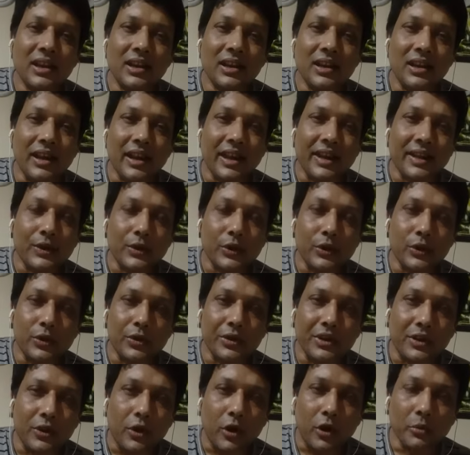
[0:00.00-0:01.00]
like, no,
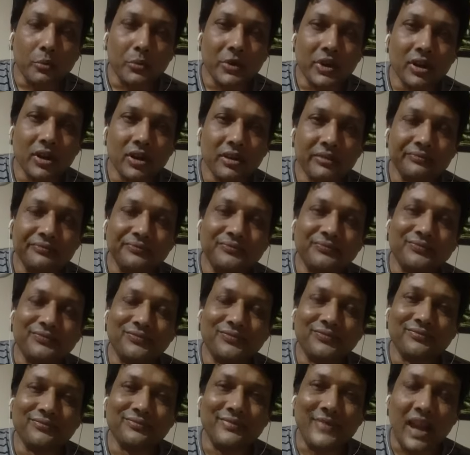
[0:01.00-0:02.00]
in normal
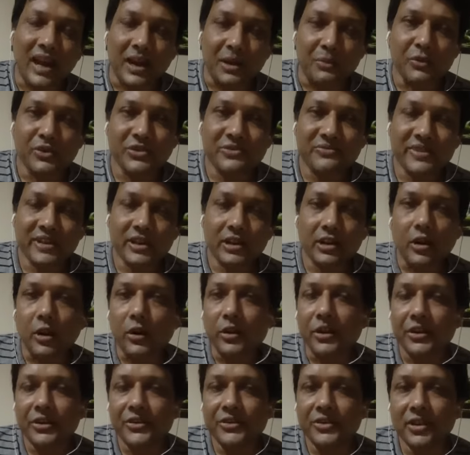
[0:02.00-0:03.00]
atmospheric
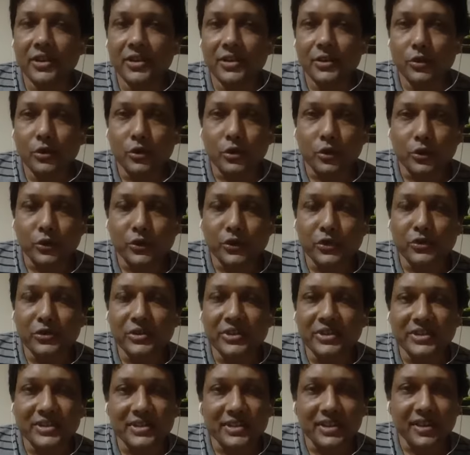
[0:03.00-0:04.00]
condition your ozone
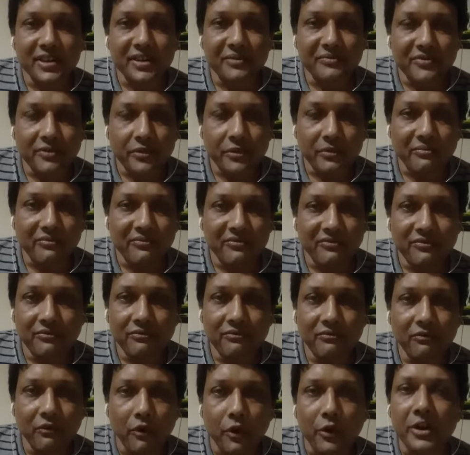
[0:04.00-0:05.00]
is there from
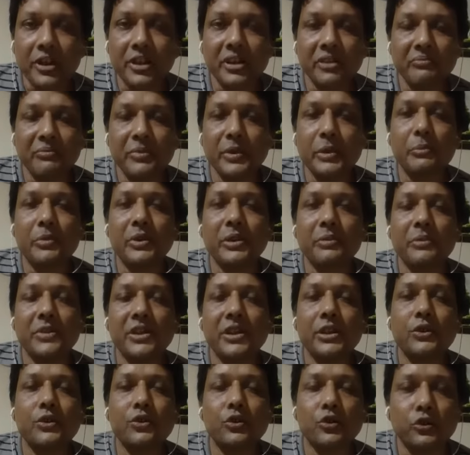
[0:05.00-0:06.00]
40
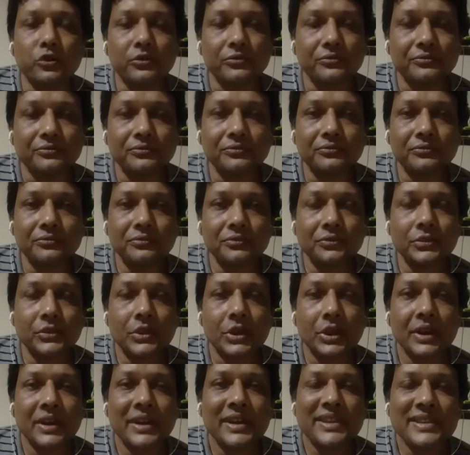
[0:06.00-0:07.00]
ppb to
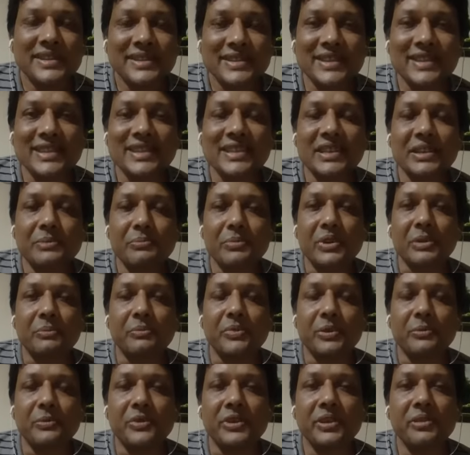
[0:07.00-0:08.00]
60
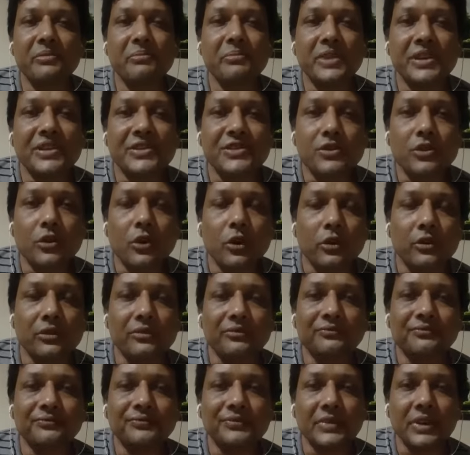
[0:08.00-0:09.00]
ppb based on
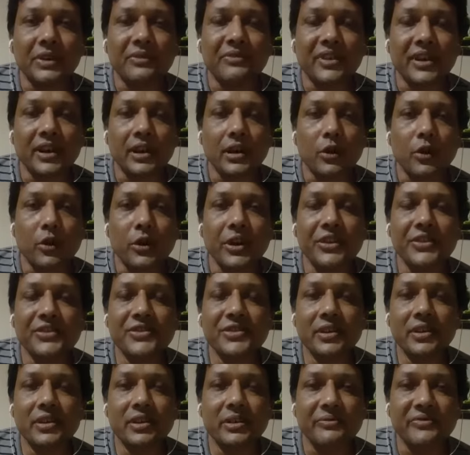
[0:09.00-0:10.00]
different
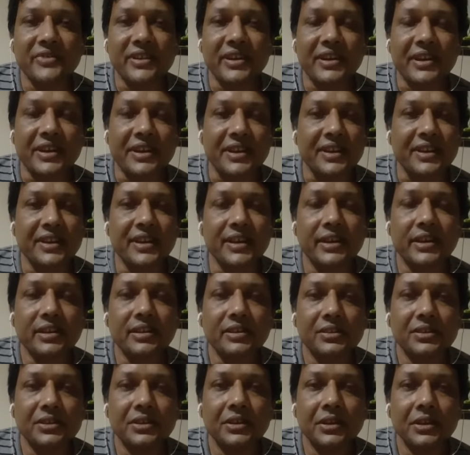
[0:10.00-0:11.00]
location, different area.
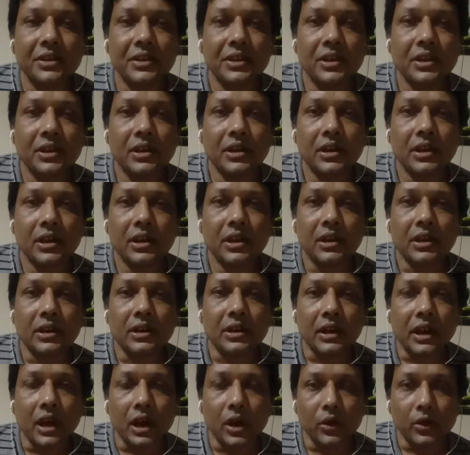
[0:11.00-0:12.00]

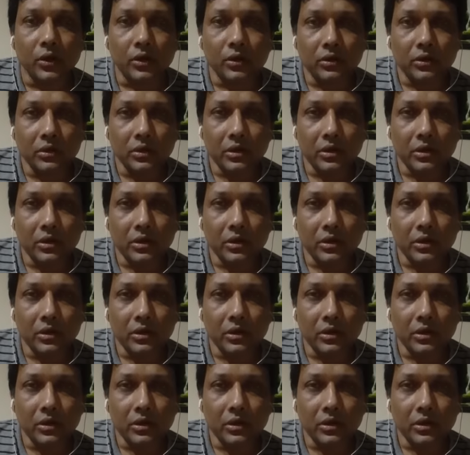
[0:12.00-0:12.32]
Now